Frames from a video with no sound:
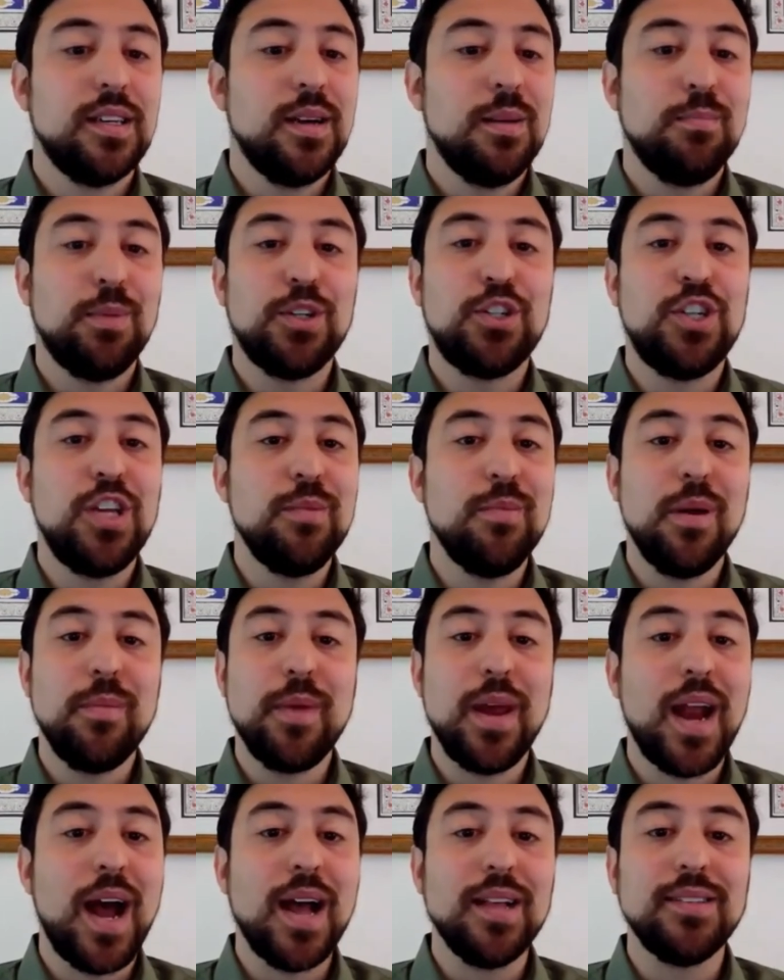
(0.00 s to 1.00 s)
But Shimon
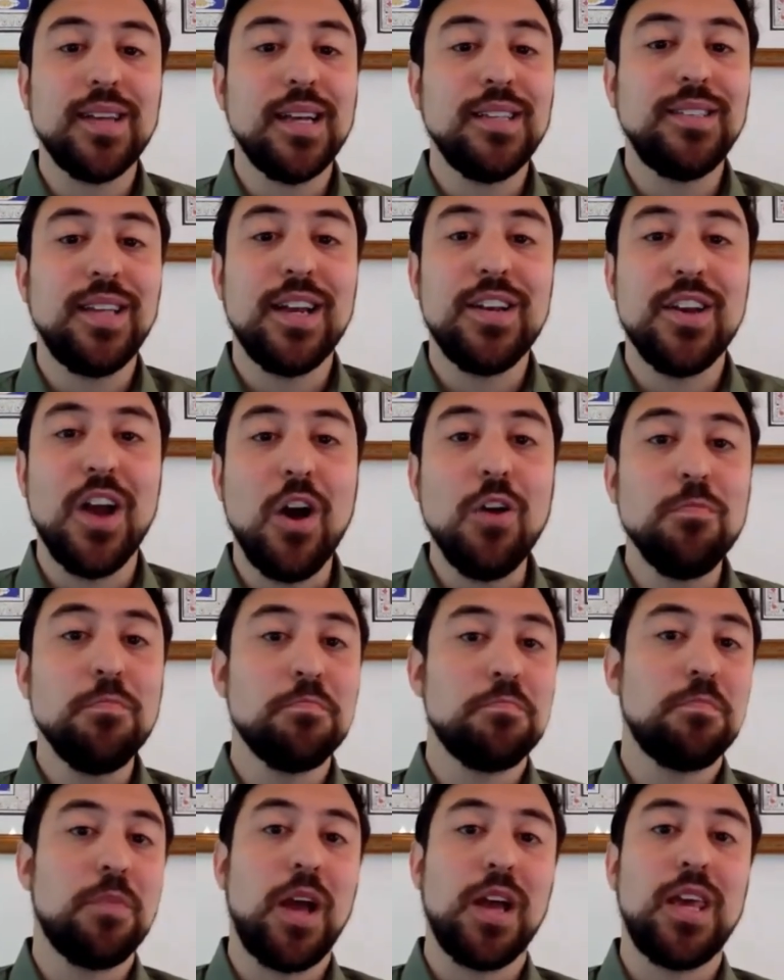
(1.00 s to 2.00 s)
ben Azai said, "Nope,
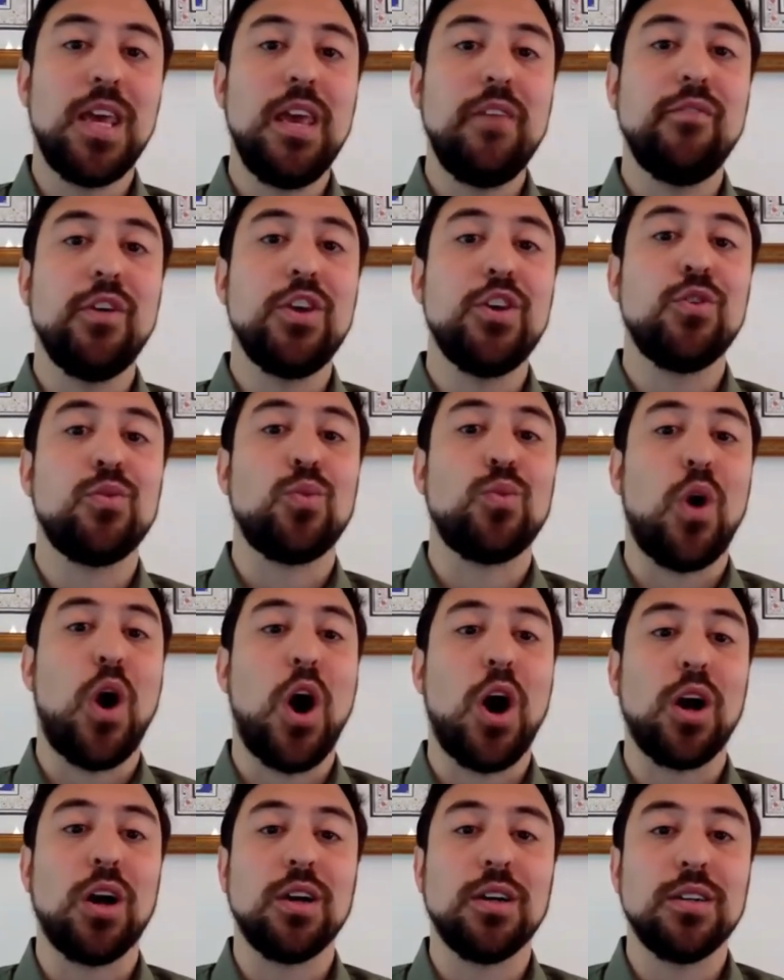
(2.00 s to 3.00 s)
Akiva, you're
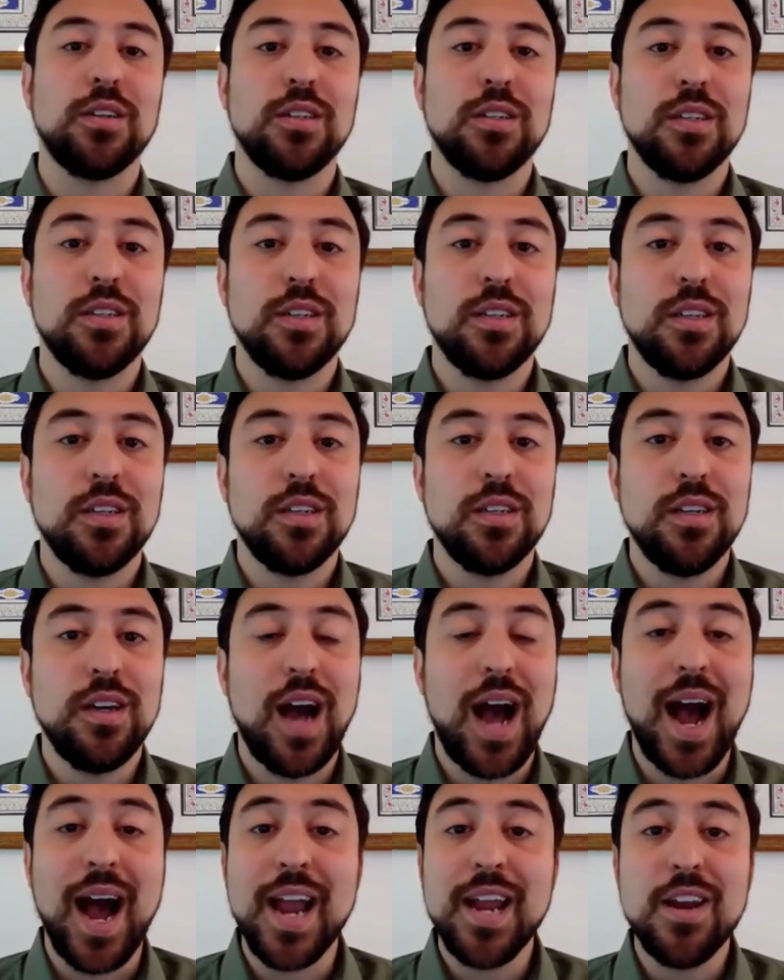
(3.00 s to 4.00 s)
wrong.
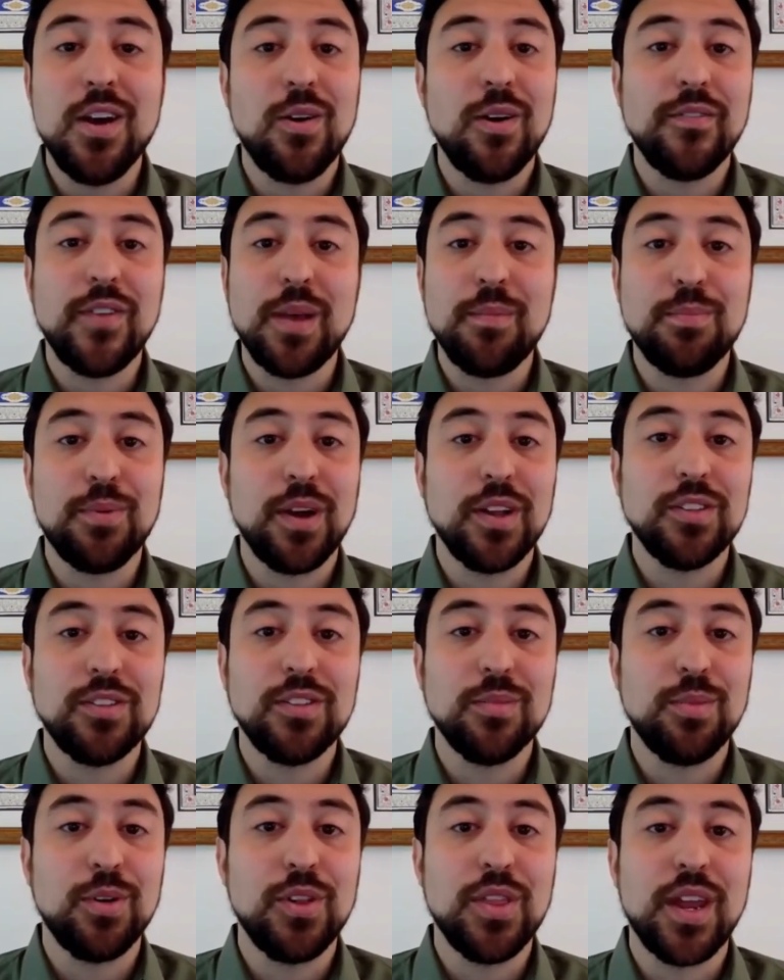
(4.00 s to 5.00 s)
I know of a
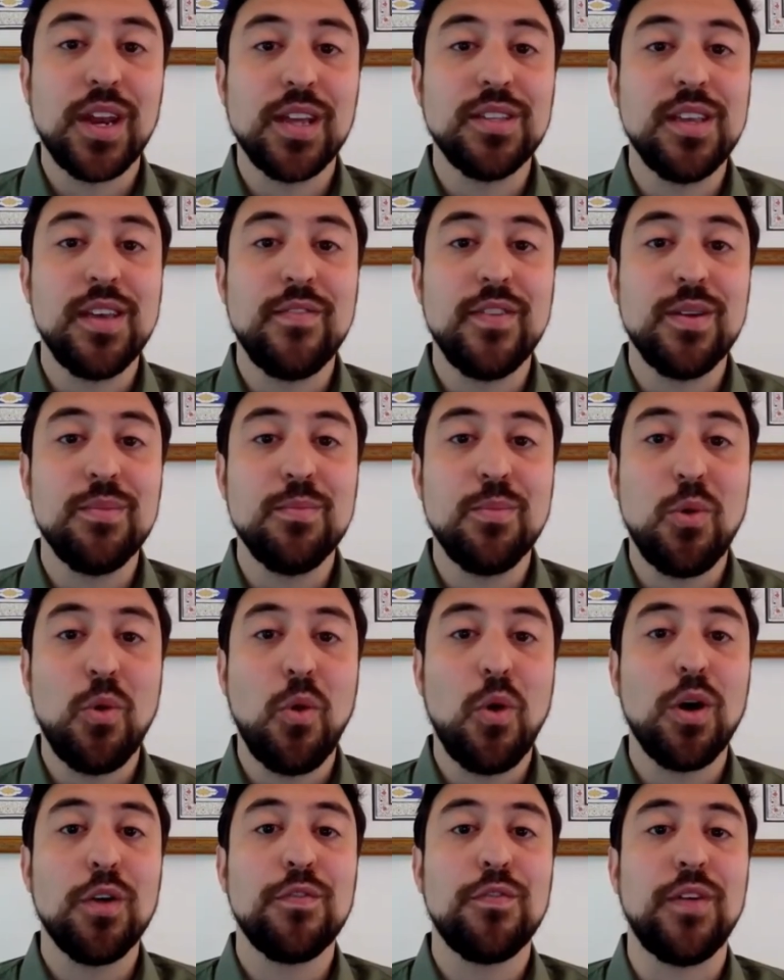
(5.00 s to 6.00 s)
principle that is even
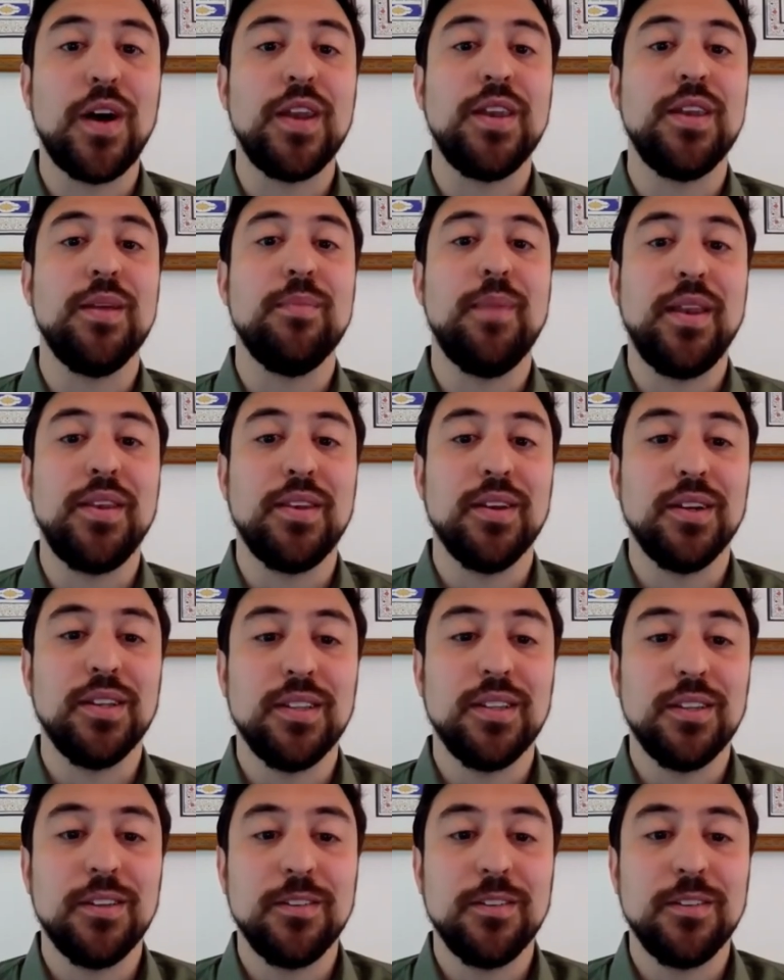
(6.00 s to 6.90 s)
more fundamental.